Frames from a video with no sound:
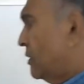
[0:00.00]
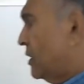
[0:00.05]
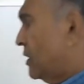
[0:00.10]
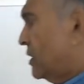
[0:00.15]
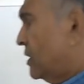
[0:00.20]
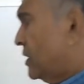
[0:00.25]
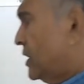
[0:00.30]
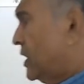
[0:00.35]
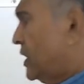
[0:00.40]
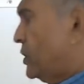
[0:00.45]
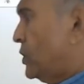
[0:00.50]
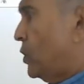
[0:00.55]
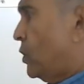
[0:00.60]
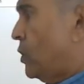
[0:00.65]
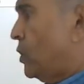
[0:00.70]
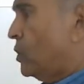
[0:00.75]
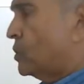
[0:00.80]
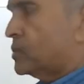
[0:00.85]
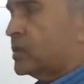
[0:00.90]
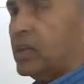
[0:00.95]

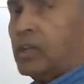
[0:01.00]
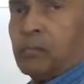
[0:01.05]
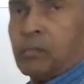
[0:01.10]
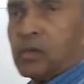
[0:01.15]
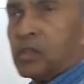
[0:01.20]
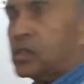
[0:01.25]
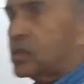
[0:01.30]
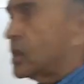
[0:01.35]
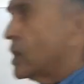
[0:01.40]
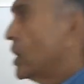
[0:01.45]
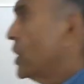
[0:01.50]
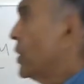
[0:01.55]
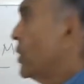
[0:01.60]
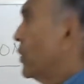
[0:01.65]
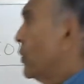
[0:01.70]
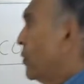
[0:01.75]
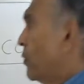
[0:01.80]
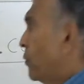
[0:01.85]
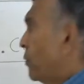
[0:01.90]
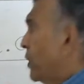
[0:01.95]
your syllabus
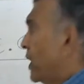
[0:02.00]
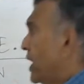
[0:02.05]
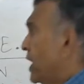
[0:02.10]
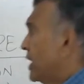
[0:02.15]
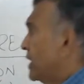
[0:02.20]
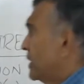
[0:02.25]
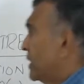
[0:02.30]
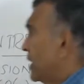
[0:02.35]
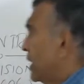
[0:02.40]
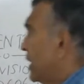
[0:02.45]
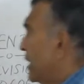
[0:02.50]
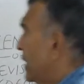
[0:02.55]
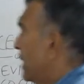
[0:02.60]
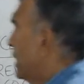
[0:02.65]
where they